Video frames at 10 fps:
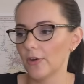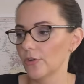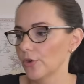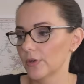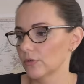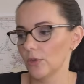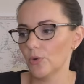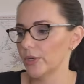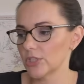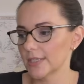No
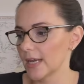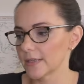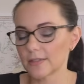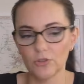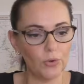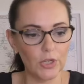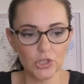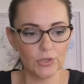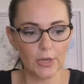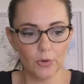questions asked, no
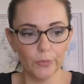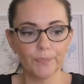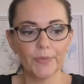issues at all.